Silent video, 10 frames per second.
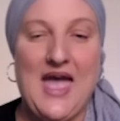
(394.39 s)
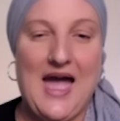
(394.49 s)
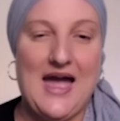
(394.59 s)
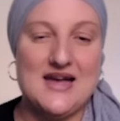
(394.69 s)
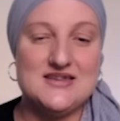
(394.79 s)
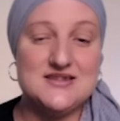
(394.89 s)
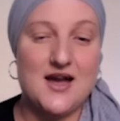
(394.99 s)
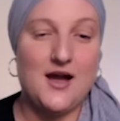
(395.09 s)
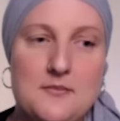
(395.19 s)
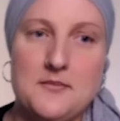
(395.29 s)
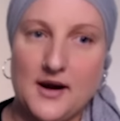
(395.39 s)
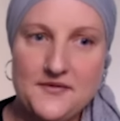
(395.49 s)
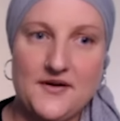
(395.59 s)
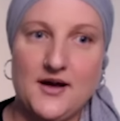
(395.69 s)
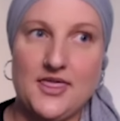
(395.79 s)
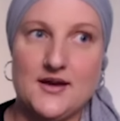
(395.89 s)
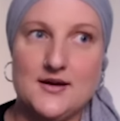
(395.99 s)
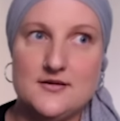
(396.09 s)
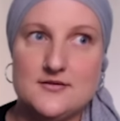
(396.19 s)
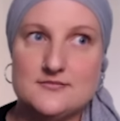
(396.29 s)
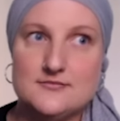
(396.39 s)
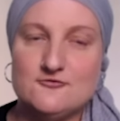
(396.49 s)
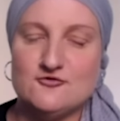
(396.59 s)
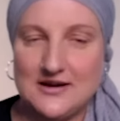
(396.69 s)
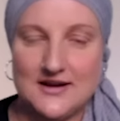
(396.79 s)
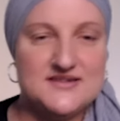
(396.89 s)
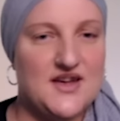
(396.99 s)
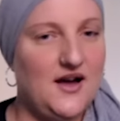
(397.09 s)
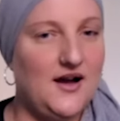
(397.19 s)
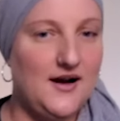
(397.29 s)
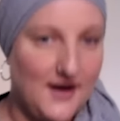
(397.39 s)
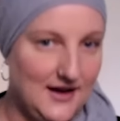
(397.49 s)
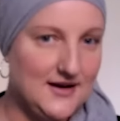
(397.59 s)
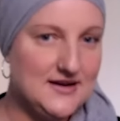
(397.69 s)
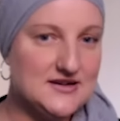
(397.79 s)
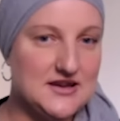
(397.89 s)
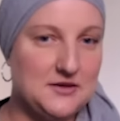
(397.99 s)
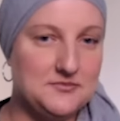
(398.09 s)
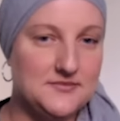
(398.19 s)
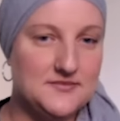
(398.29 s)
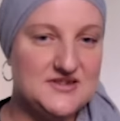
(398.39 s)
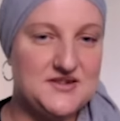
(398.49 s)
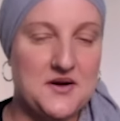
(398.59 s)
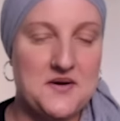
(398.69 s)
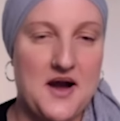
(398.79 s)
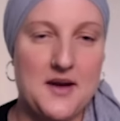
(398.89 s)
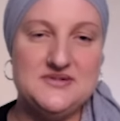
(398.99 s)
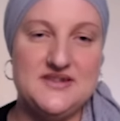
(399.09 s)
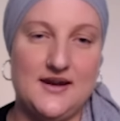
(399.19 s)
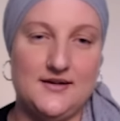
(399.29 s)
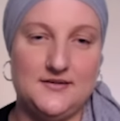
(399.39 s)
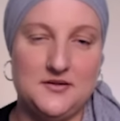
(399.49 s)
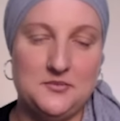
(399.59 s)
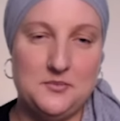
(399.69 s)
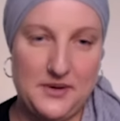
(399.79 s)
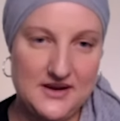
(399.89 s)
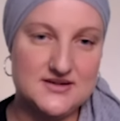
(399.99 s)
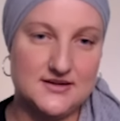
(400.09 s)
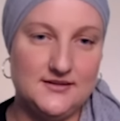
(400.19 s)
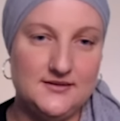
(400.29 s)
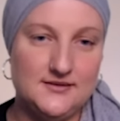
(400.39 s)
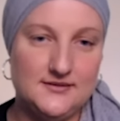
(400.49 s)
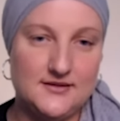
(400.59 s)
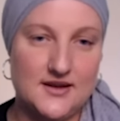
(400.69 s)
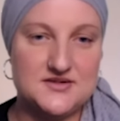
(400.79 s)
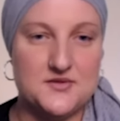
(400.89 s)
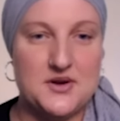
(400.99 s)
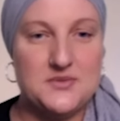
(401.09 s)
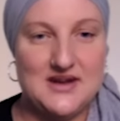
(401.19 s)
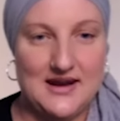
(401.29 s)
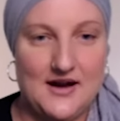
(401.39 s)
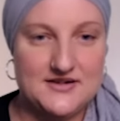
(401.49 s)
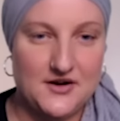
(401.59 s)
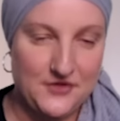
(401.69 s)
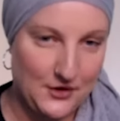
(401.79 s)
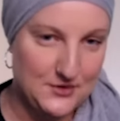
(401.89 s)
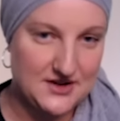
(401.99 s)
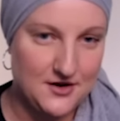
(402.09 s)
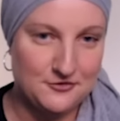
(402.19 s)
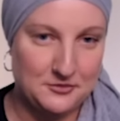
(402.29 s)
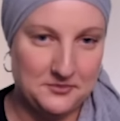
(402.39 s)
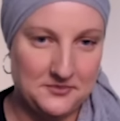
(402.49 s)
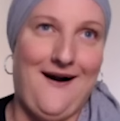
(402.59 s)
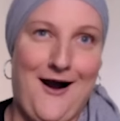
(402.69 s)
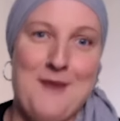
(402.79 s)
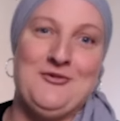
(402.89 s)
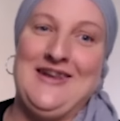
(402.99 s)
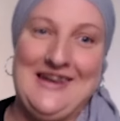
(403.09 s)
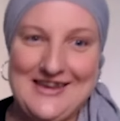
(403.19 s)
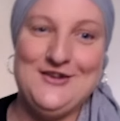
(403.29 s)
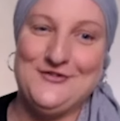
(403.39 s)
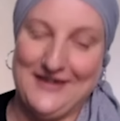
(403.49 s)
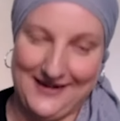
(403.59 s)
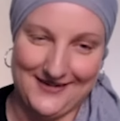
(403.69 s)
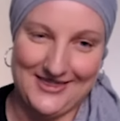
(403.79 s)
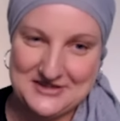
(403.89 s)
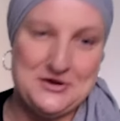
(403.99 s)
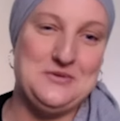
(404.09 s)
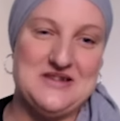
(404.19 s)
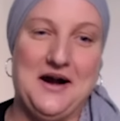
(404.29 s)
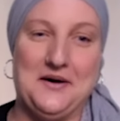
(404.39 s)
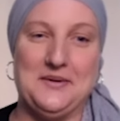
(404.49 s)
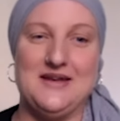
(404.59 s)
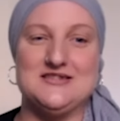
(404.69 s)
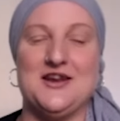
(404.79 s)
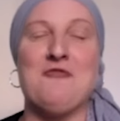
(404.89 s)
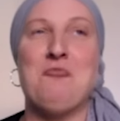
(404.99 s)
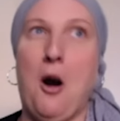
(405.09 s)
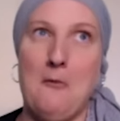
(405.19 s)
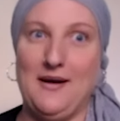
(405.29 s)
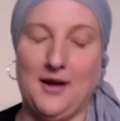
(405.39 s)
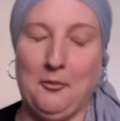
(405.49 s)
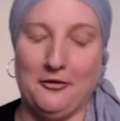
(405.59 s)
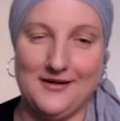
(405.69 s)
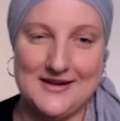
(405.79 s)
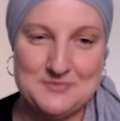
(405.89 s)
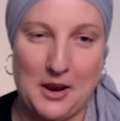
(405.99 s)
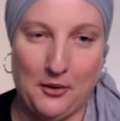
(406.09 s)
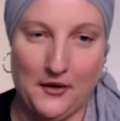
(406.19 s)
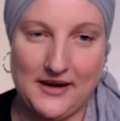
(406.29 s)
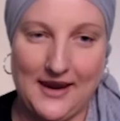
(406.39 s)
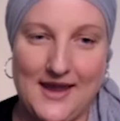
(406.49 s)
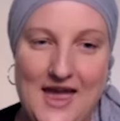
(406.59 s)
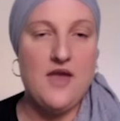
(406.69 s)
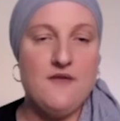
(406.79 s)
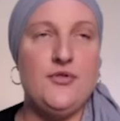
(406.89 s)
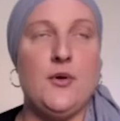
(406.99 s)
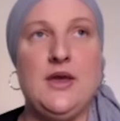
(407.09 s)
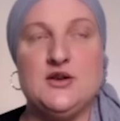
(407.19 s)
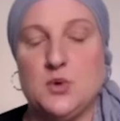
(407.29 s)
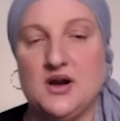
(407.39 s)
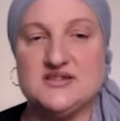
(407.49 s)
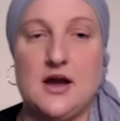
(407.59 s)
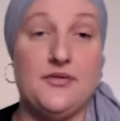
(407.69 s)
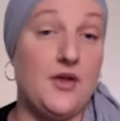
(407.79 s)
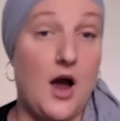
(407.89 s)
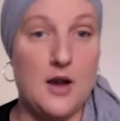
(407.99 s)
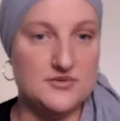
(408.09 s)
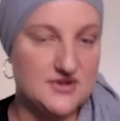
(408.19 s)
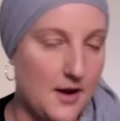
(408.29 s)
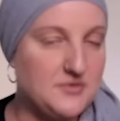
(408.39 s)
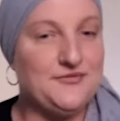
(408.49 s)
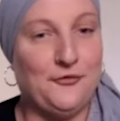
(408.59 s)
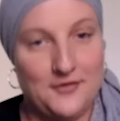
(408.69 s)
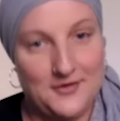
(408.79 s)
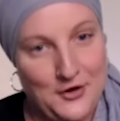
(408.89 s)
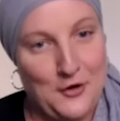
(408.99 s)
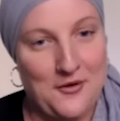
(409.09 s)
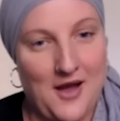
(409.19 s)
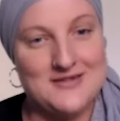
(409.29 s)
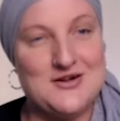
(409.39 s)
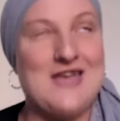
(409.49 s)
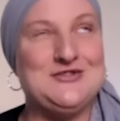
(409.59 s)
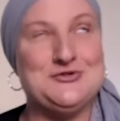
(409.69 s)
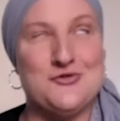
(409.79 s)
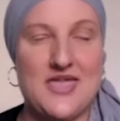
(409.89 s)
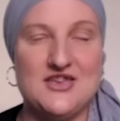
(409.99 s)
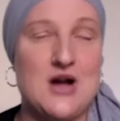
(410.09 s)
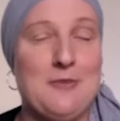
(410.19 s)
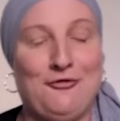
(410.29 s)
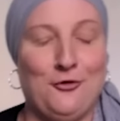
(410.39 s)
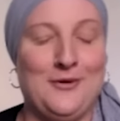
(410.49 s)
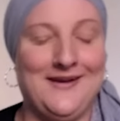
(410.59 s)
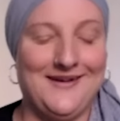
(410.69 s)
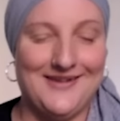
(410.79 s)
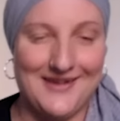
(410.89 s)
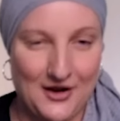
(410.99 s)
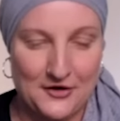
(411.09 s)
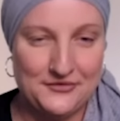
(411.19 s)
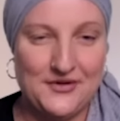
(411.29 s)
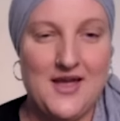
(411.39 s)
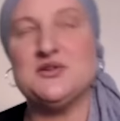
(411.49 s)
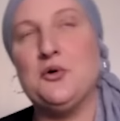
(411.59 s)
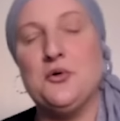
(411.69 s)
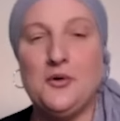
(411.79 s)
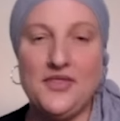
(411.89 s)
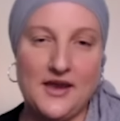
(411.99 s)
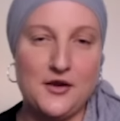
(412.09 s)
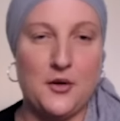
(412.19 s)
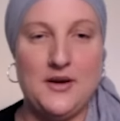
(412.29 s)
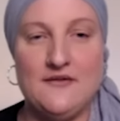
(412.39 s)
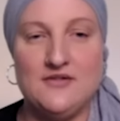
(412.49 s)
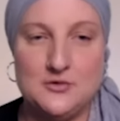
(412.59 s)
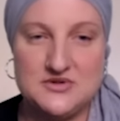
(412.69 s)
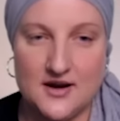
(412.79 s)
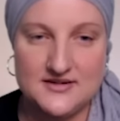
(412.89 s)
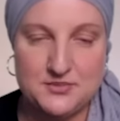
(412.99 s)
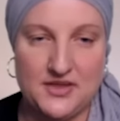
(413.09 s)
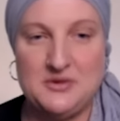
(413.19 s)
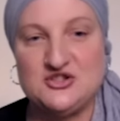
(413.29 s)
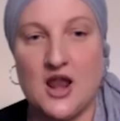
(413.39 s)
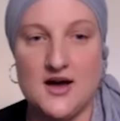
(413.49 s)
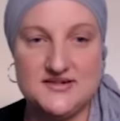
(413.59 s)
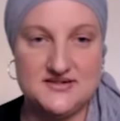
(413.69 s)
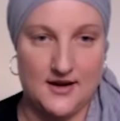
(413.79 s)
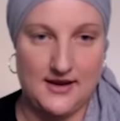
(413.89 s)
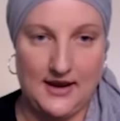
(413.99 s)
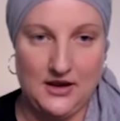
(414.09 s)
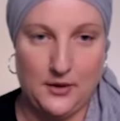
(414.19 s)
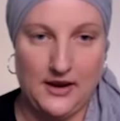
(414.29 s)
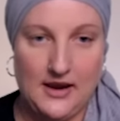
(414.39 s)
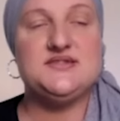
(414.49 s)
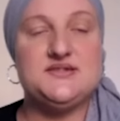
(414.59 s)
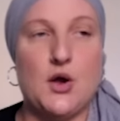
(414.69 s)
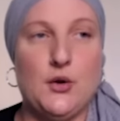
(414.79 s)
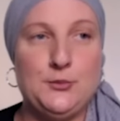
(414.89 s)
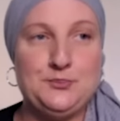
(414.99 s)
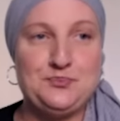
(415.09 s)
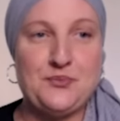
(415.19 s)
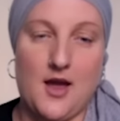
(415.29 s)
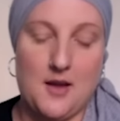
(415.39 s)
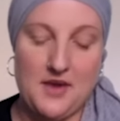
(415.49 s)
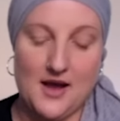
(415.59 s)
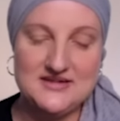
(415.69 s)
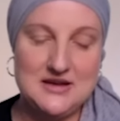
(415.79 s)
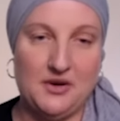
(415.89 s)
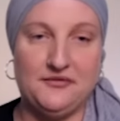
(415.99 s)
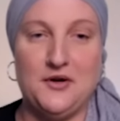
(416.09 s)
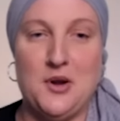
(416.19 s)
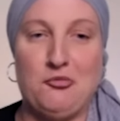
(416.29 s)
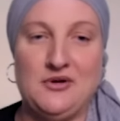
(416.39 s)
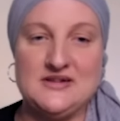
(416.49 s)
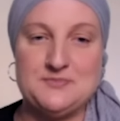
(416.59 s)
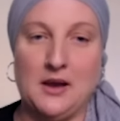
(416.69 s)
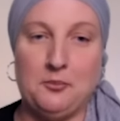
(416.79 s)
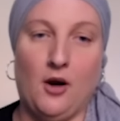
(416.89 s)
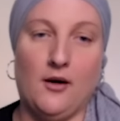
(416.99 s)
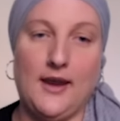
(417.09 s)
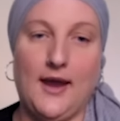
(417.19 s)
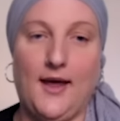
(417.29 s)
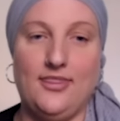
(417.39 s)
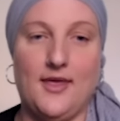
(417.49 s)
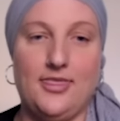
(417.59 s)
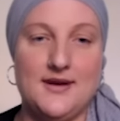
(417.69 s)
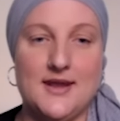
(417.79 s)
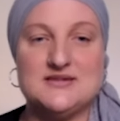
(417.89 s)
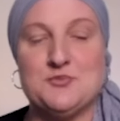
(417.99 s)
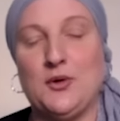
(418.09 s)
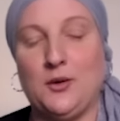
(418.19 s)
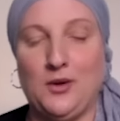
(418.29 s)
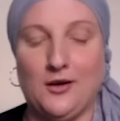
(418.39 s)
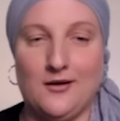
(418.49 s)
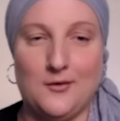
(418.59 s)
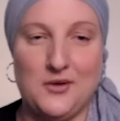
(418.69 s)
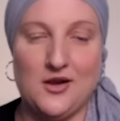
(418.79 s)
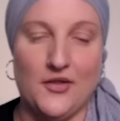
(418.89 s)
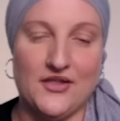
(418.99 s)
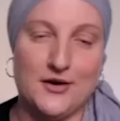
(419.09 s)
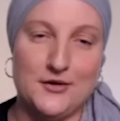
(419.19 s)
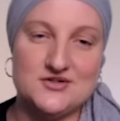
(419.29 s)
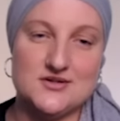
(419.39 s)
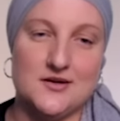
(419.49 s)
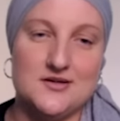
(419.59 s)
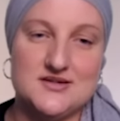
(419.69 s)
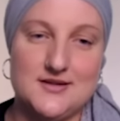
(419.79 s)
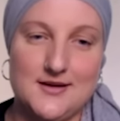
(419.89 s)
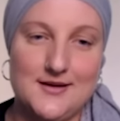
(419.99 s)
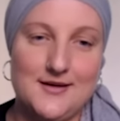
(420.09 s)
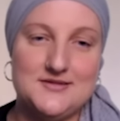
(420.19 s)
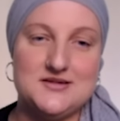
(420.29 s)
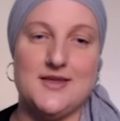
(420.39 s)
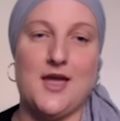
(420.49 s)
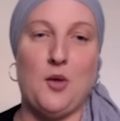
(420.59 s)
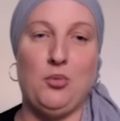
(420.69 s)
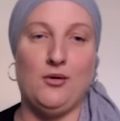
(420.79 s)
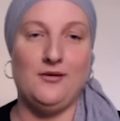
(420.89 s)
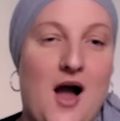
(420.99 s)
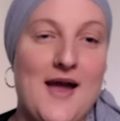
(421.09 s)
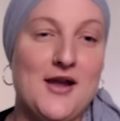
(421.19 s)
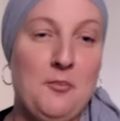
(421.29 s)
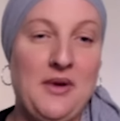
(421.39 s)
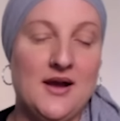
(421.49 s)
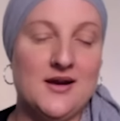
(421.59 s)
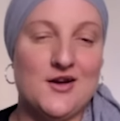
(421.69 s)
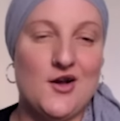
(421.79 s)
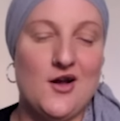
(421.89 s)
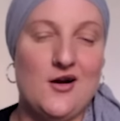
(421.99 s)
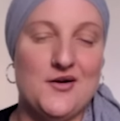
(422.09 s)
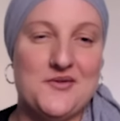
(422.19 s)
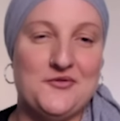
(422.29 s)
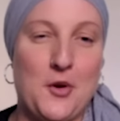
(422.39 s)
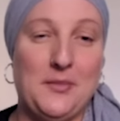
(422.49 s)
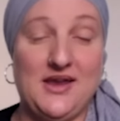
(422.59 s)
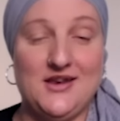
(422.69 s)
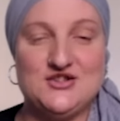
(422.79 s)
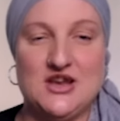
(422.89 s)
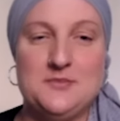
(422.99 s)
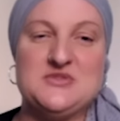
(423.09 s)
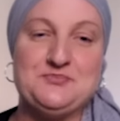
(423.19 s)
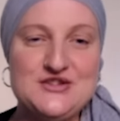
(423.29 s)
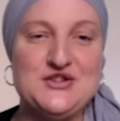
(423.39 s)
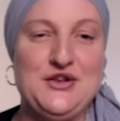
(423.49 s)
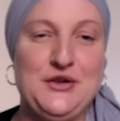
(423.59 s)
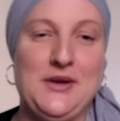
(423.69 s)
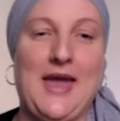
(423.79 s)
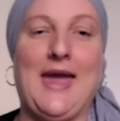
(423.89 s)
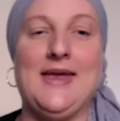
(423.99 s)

And my father realized that I liked him. So, I was then beaten and told I wasn't allowed out of the hotel room. I'm not leaving this hotel until I pop my number in his back pocket. Even though he'd worked out that I was, I was, you know, as I saw it at the time, falling in love. I'll go on then, go and have a little dance with him. It's your last night anyway. So um, I slipped my phone number in his back pocket, and then the next morning we got we got on the coach to go to the to the airport. I come back oh, from Egypt to the UK.